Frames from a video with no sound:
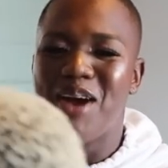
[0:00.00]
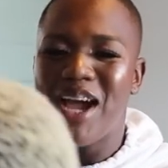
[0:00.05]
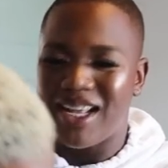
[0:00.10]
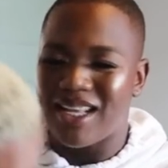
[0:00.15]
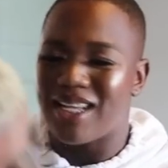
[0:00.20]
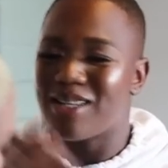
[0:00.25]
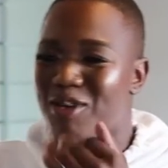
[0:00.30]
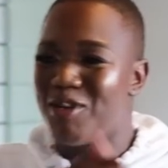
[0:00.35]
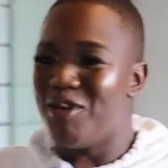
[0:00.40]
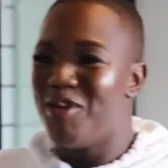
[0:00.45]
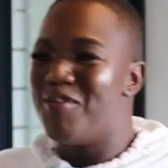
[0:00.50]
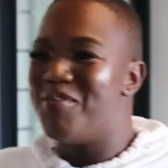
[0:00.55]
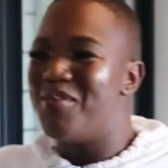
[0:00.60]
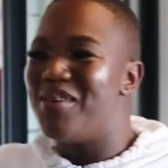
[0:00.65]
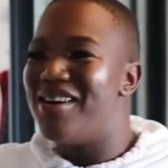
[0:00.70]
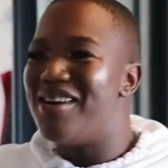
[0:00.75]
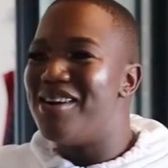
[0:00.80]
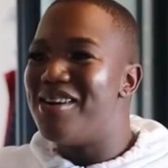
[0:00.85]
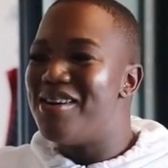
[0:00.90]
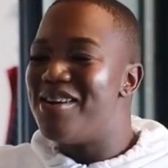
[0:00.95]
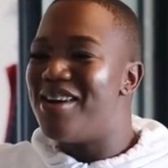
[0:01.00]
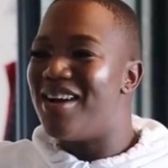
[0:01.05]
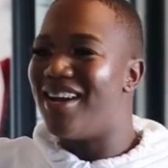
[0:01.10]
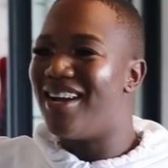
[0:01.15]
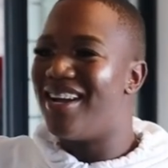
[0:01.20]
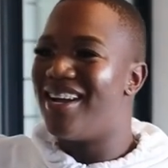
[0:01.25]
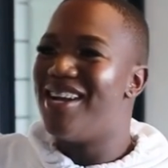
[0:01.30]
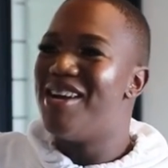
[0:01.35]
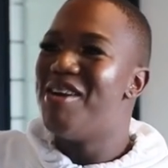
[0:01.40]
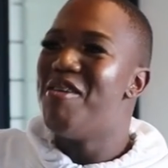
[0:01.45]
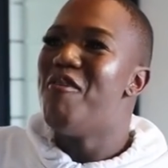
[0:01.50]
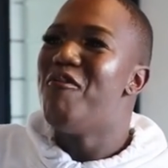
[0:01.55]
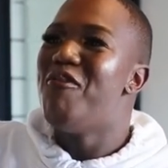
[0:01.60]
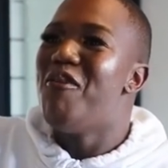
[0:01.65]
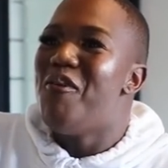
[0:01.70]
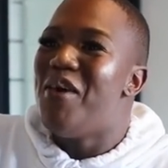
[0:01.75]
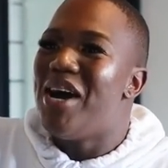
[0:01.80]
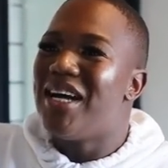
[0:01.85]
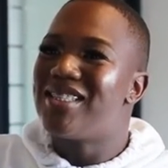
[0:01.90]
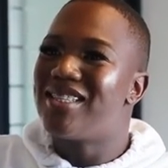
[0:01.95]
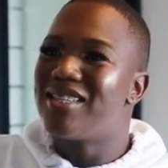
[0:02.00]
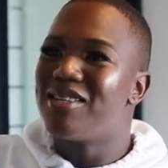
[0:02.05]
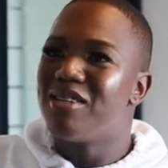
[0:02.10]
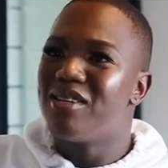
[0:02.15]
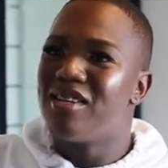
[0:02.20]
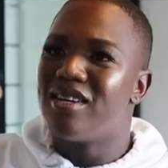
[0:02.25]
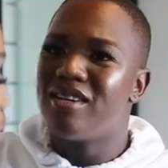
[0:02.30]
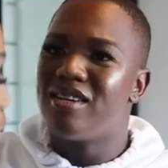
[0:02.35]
Wait, ask Kulum. For what?